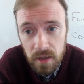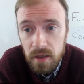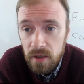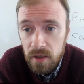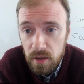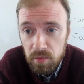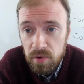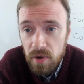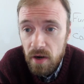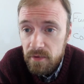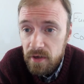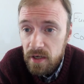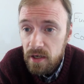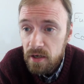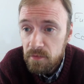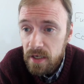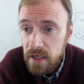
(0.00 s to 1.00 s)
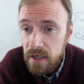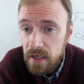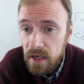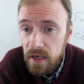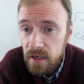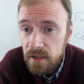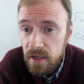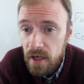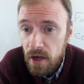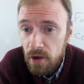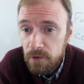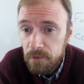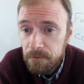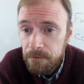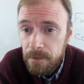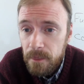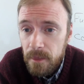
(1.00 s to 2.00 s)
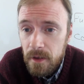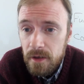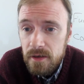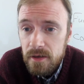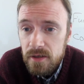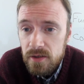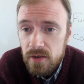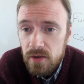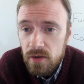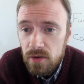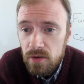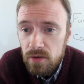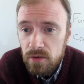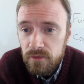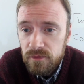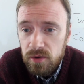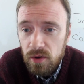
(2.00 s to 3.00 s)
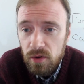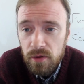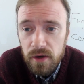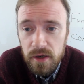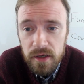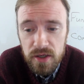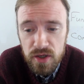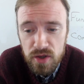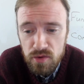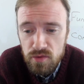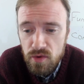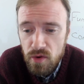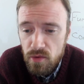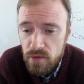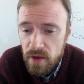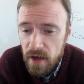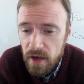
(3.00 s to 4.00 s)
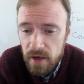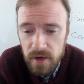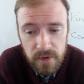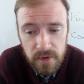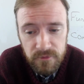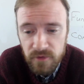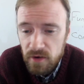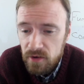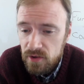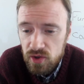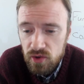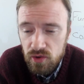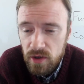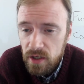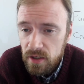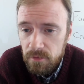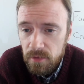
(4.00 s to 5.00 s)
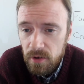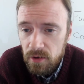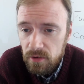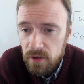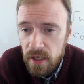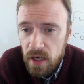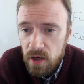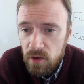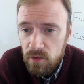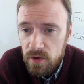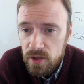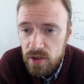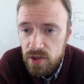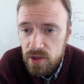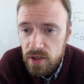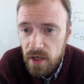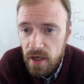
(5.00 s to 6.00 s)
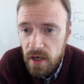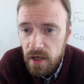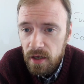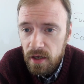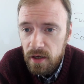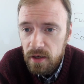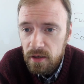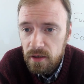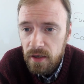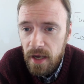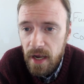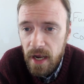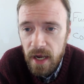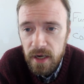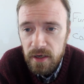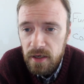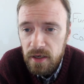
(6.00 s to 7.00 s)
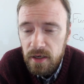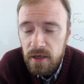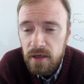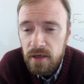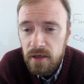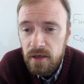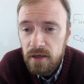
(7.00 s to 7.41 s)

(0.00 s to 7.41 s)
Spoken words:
you're probably going to be kicked out. So, Florin, you know that. I'm very strict about language. And Andy,